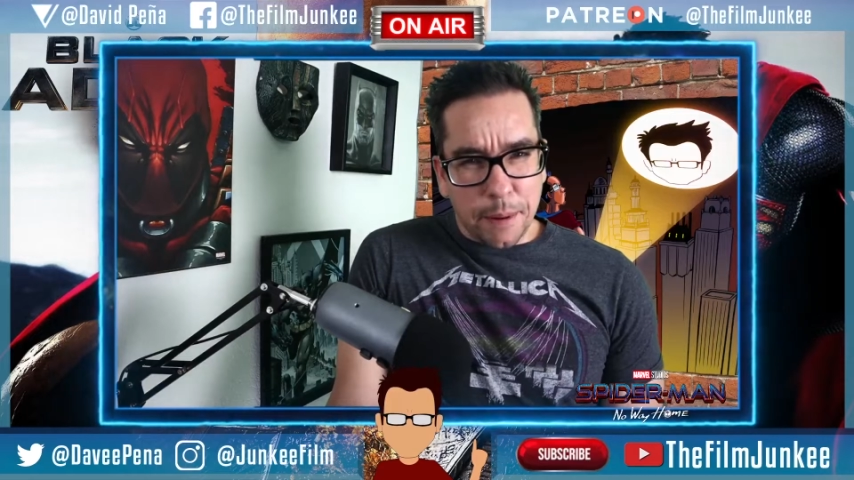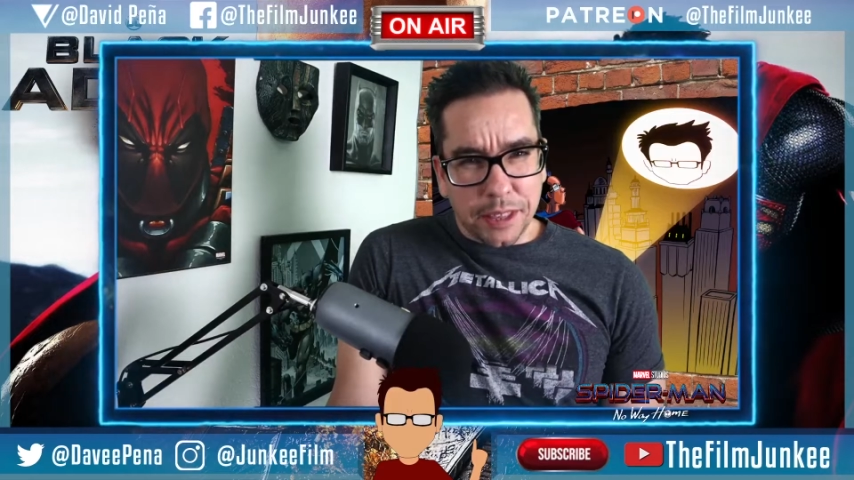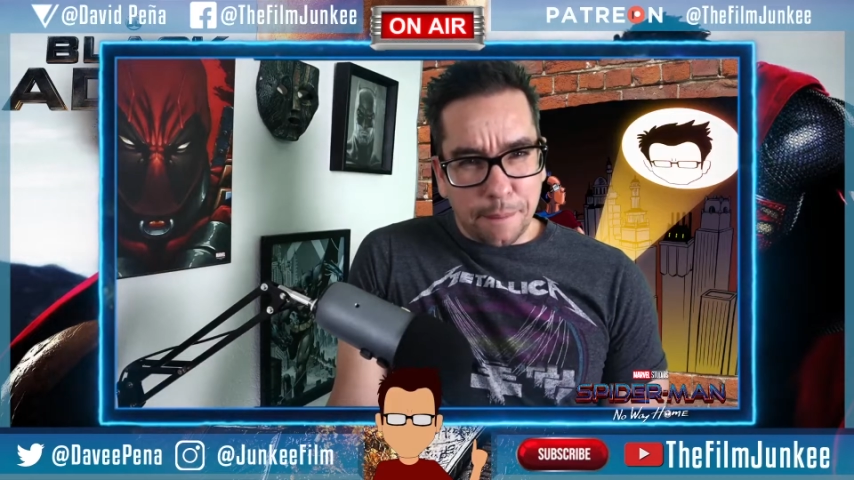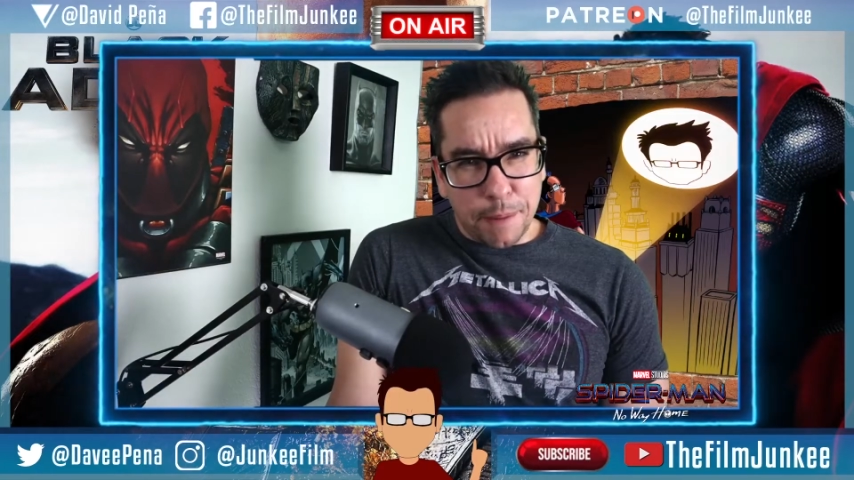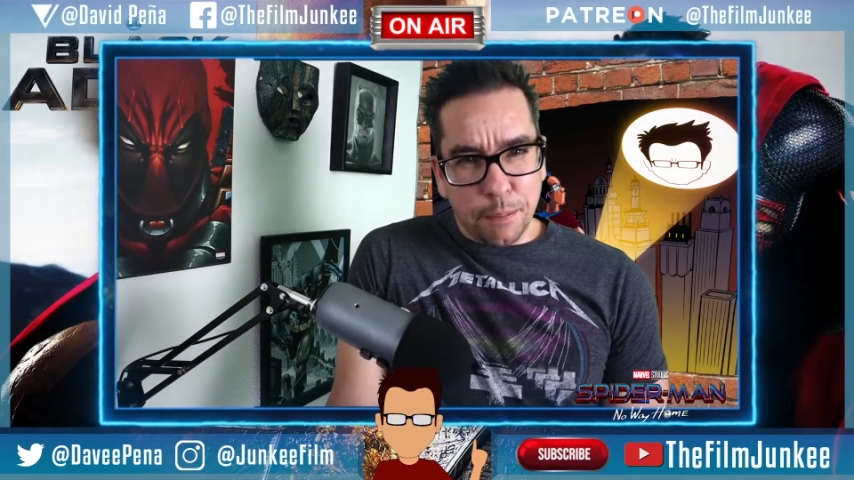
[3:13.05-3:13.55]
I
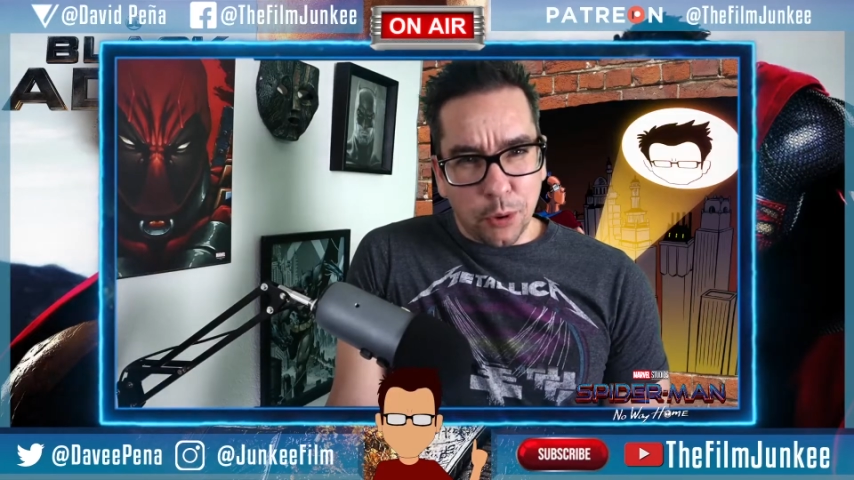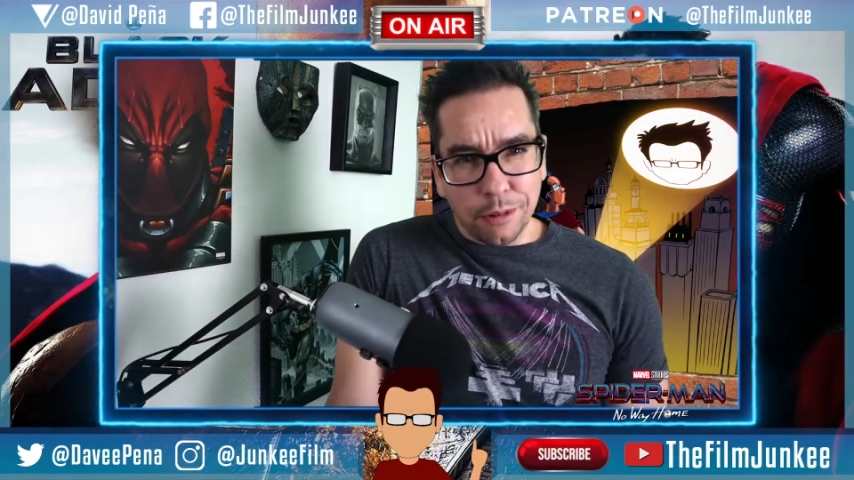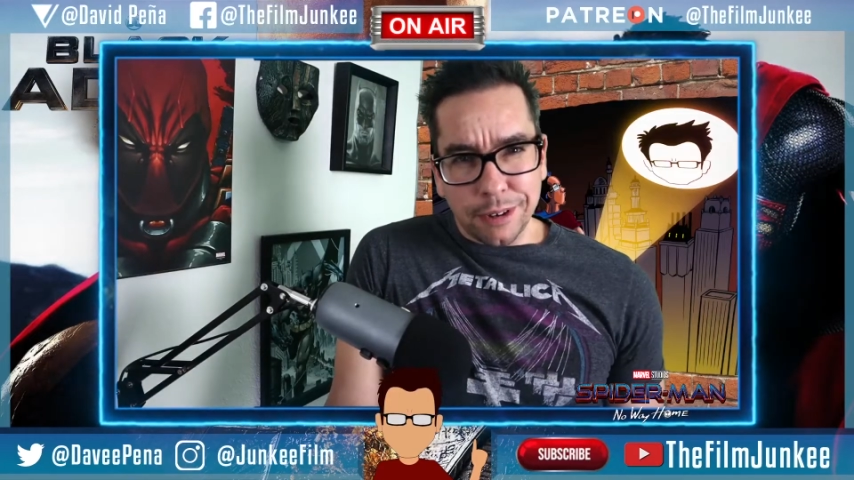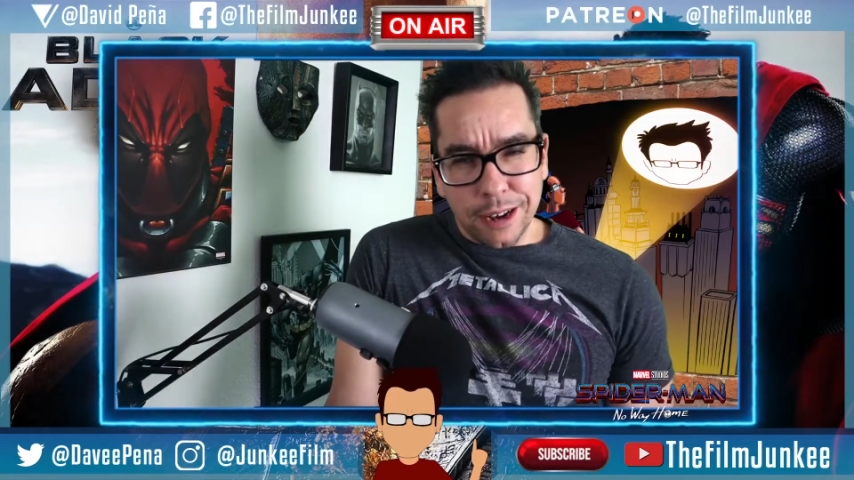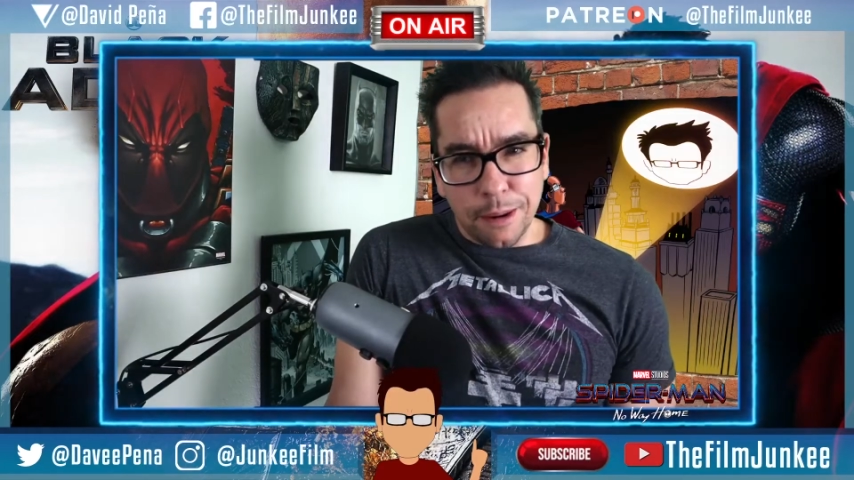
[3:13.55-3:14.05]
think people are
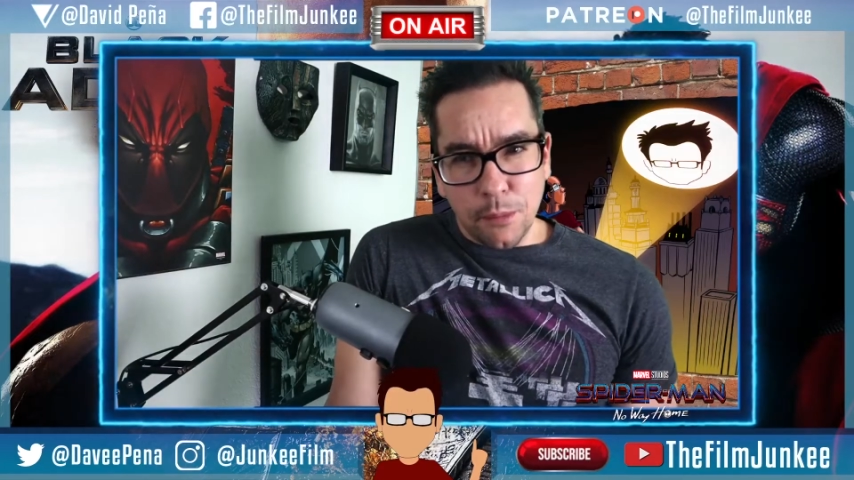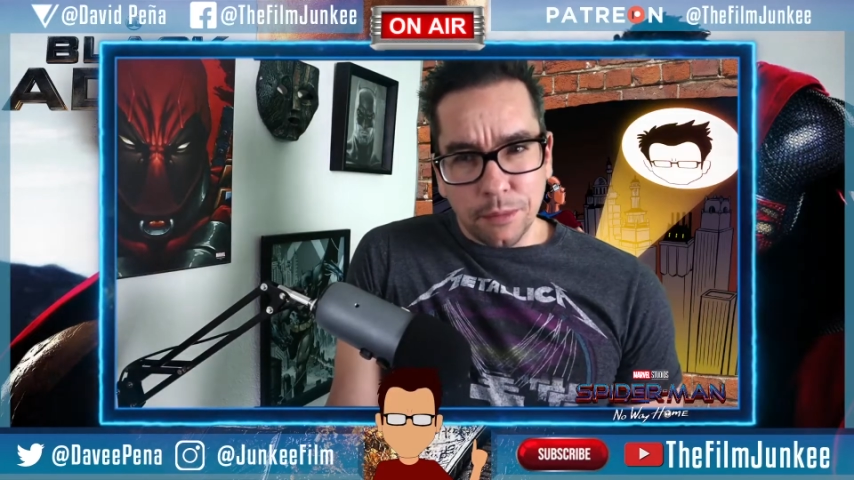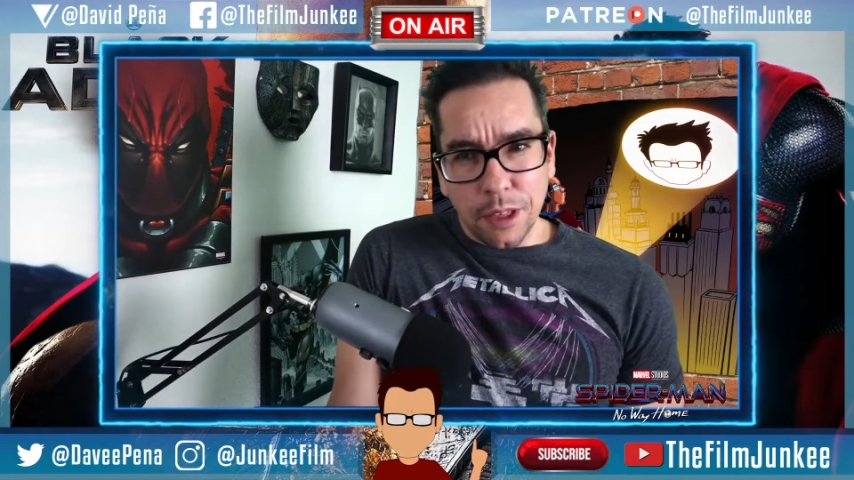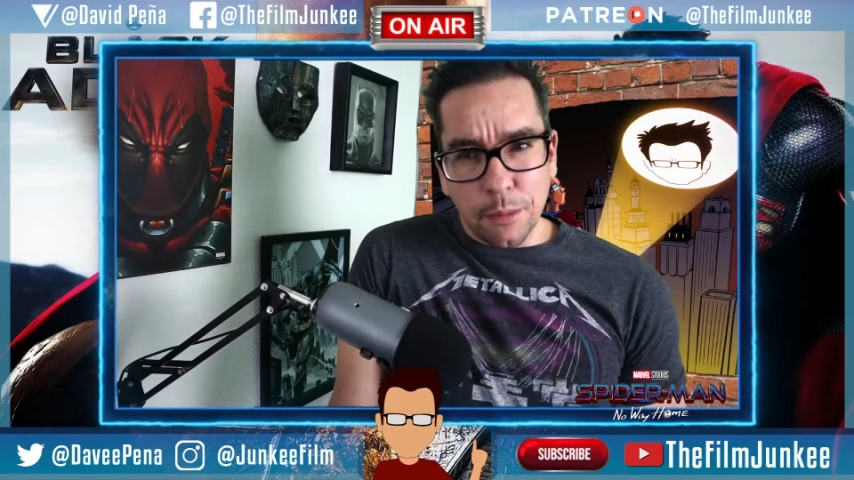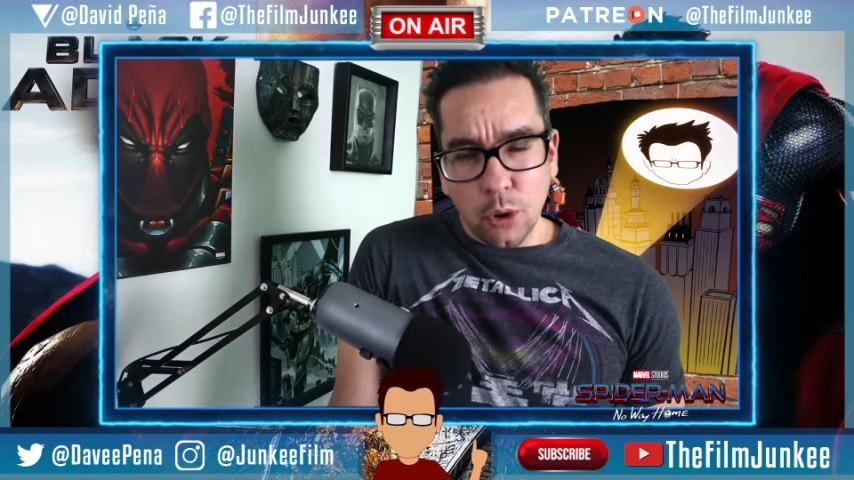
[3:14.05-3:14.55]
getting a
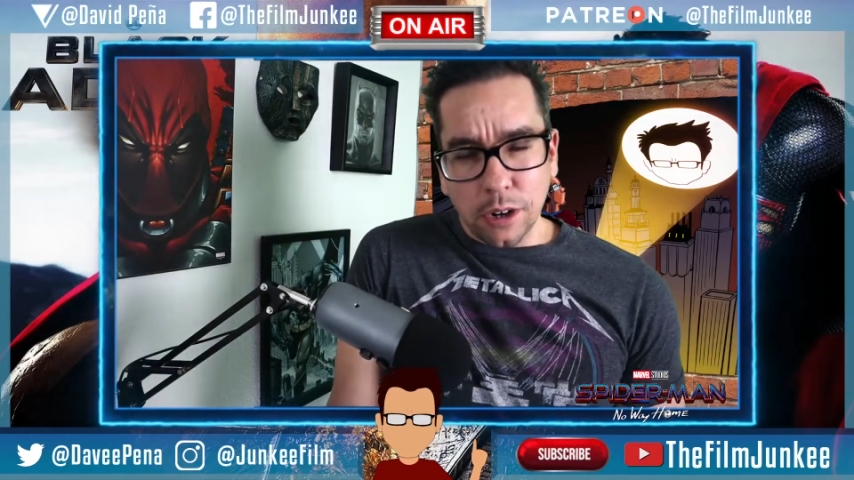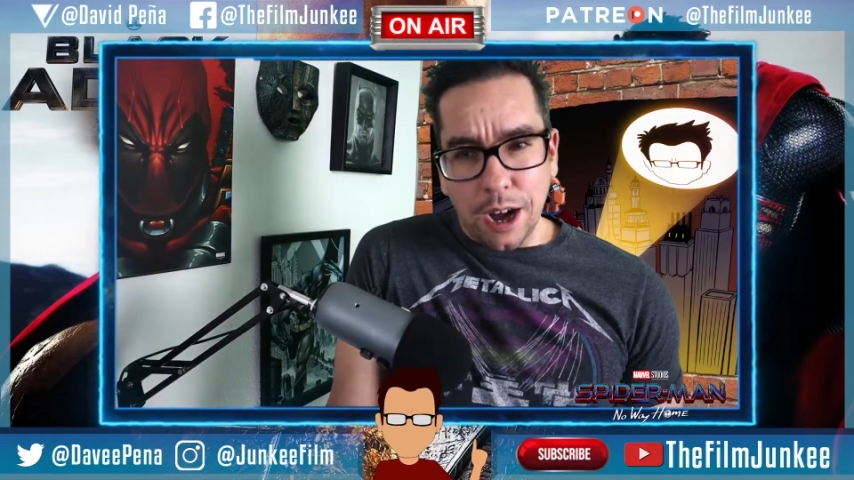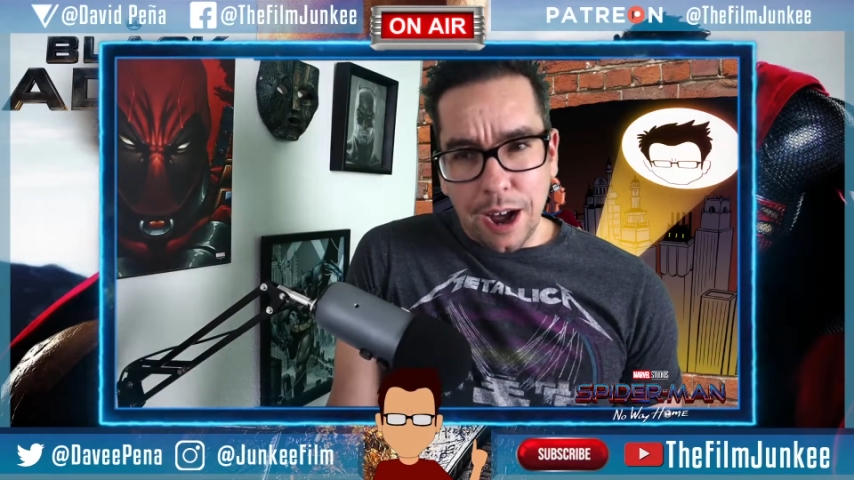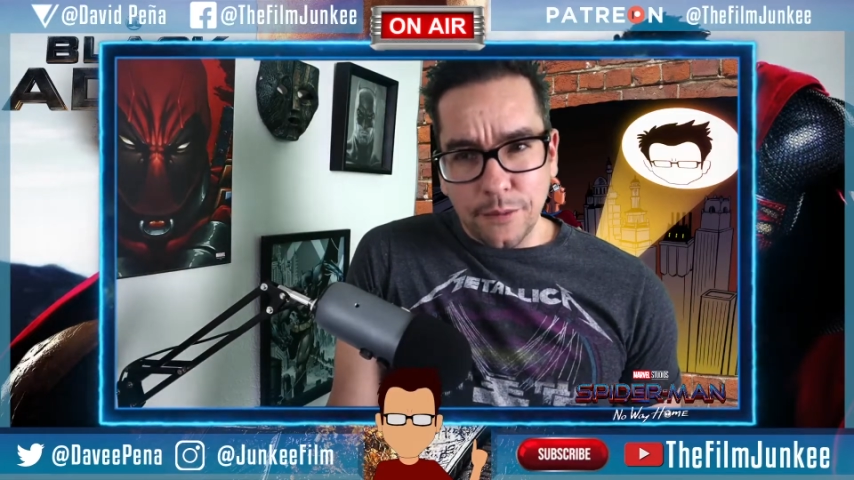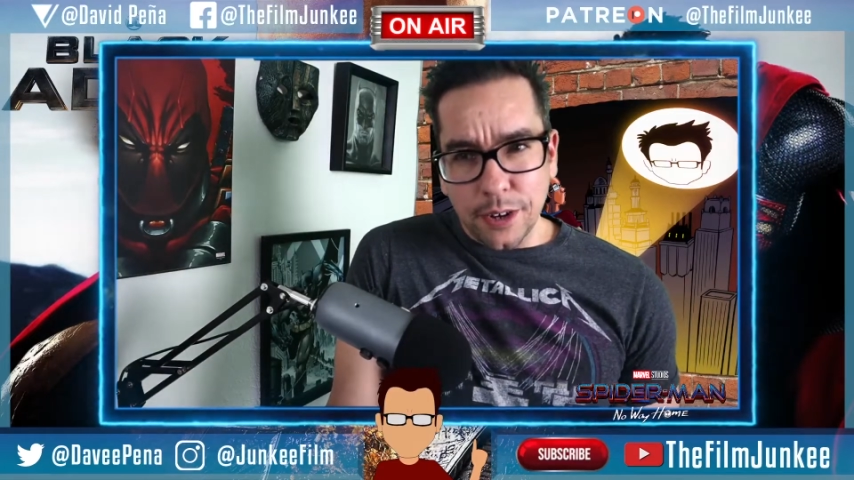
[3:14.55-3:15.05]
little more
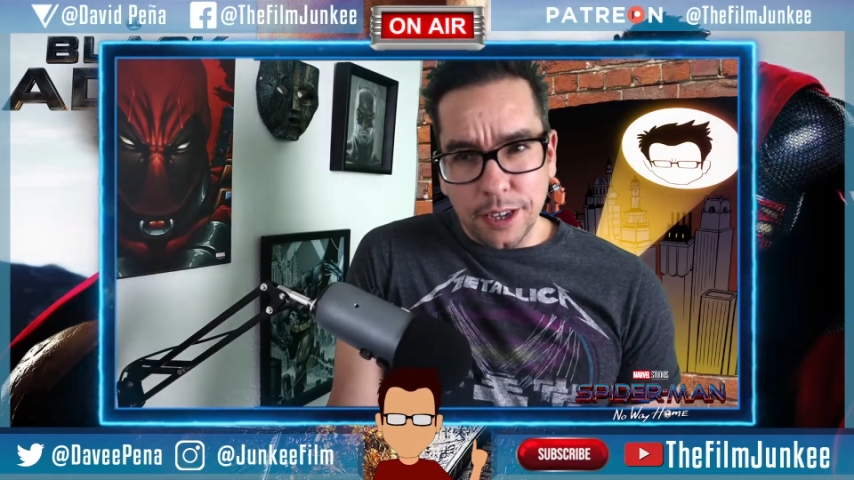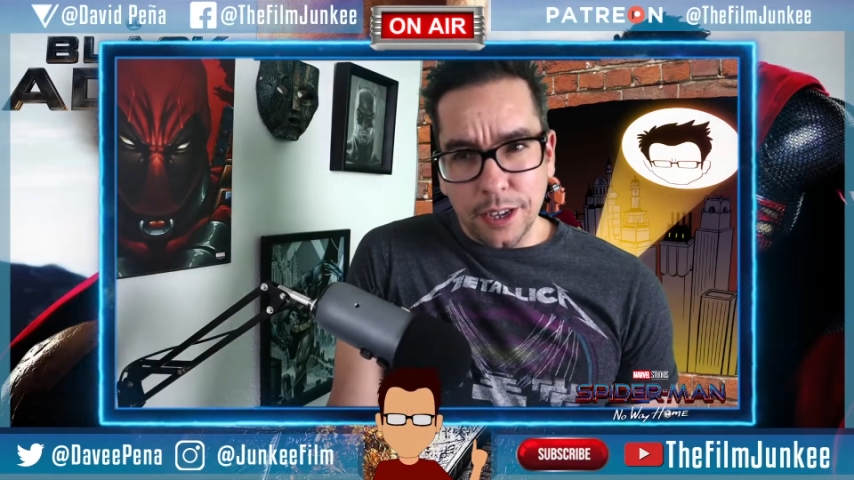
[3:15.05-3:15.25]
confident.